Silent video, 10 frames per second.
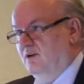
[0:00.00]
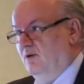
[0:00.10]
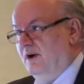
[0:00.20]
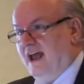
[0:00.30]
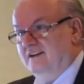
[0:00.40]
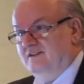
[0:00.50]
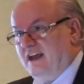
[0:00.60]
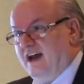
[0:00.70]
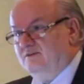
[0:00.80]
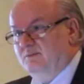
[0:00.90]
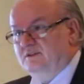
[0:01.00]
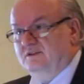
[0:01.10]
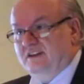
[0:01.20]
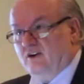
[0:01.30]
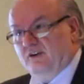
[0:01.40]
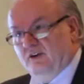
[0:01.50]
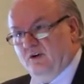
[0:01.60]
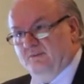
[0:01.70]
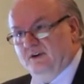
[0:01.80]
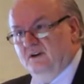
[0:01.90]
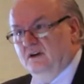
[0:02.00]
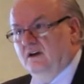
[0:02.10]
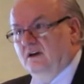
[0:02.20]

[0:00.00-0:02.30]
or it has attachments that are encrypted.